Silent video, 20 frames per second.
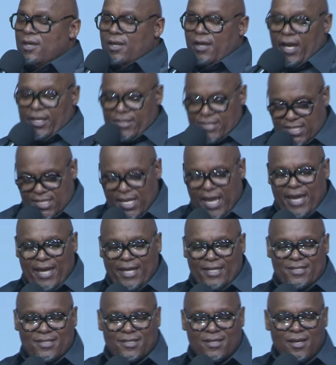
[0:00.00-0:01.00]
and
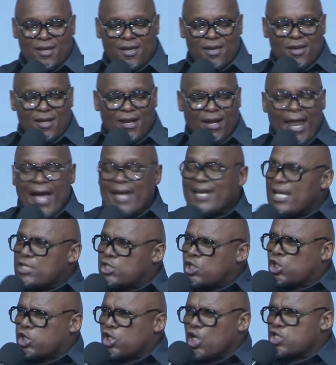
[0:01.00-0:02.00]
said, Let
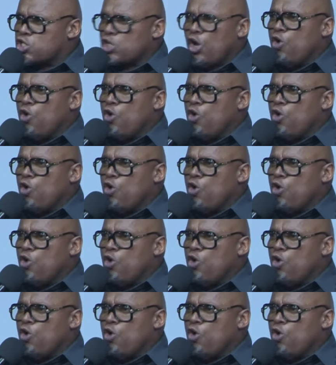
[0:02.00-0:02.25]
us cross